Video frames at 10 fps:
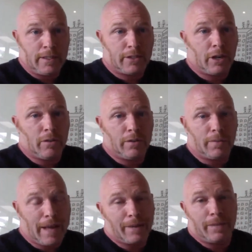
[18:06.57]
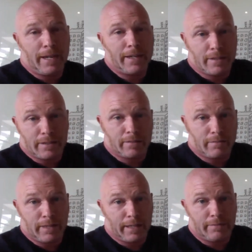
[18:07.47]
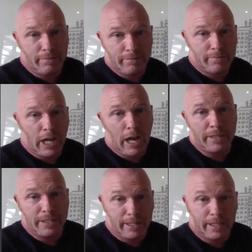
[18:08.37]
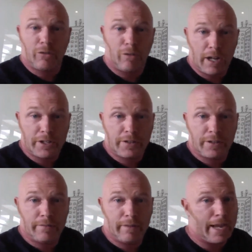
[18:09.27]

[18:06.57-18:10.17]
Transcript: So the bottom line is that commons get crushed.